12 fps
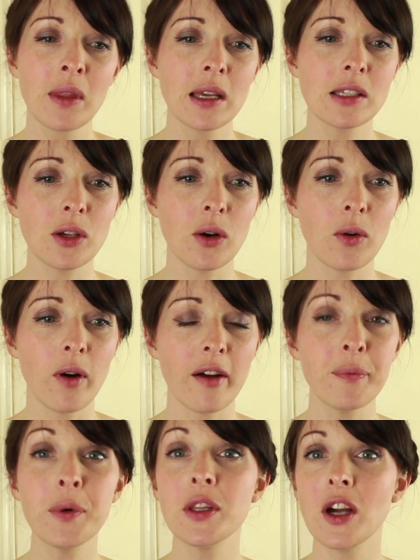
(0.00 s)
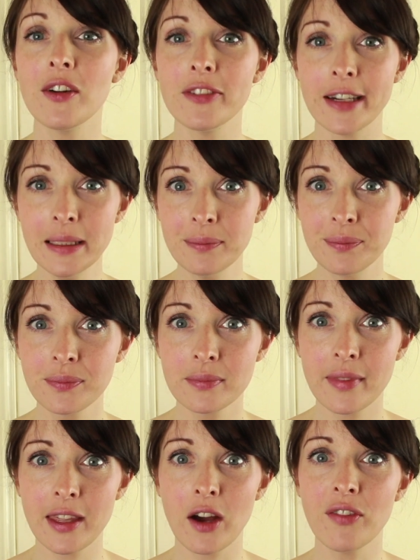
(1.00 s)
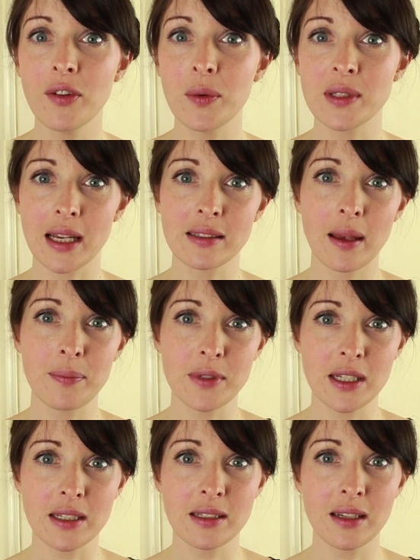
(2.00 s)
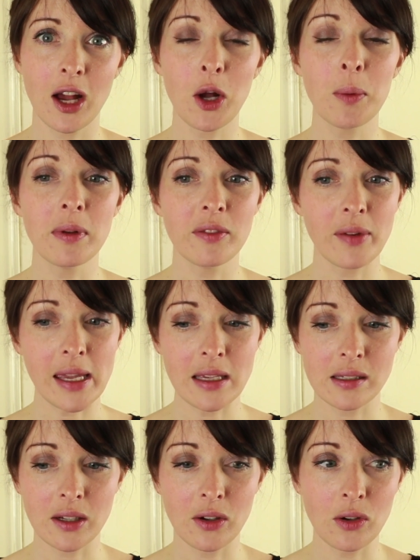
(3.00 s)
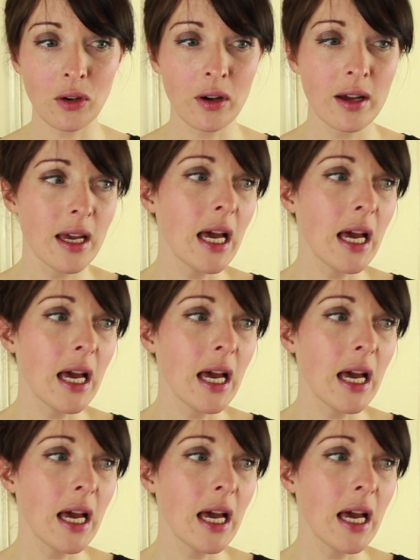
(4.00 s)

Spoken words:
So I put the offer in. The offer was accepted a couple of weeks ago,